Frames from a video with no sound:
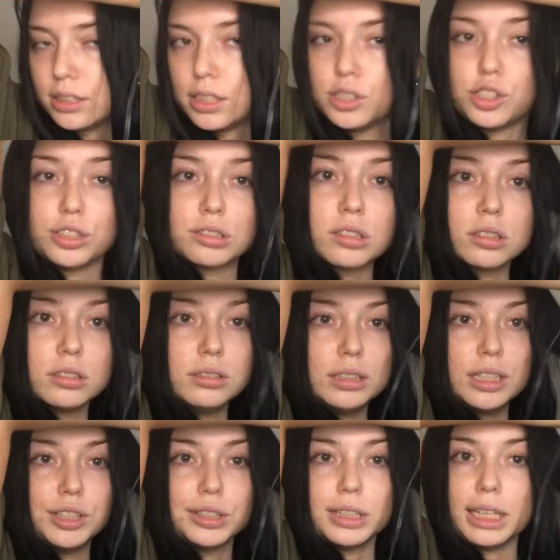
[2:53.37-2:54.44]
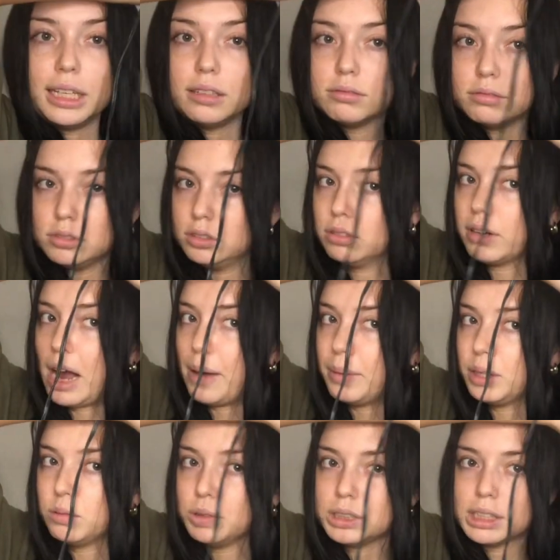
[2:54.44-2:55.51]
to just literally
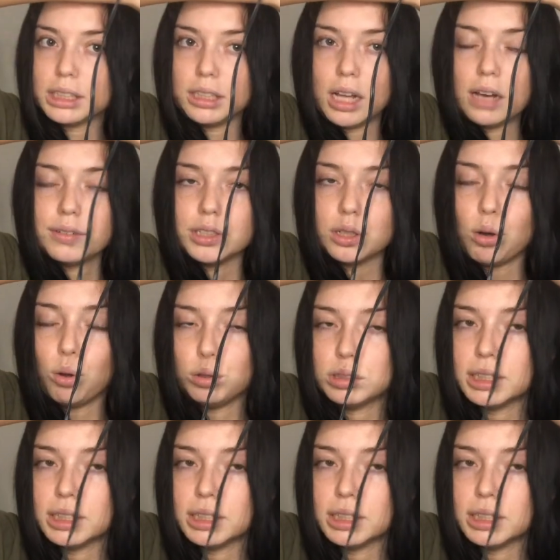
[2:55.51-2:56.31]
grab it with the glove and hold